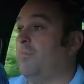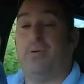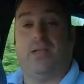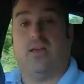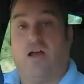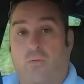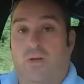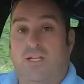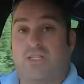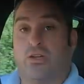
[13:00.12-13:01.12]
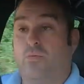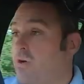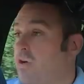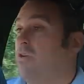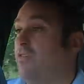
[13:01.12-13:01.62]
bit that I wanted to
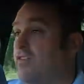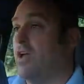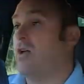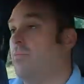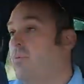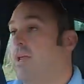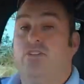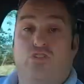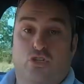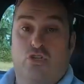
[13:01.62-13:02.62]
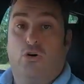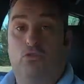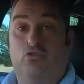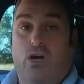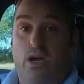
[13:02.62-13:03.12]
cover in just
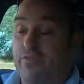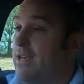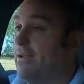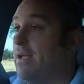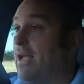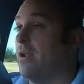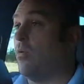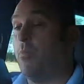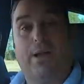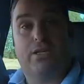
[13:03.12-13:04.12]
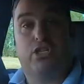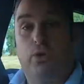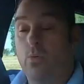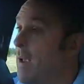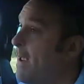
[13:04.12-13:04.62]
normal driving and I will pass you